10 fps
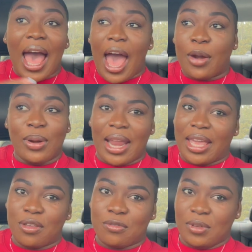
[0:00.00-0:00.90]
I don't
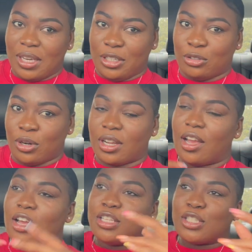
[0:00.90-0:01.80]
like feeling drunk,
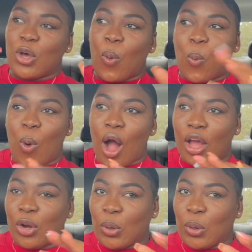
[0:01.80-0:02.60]
so 1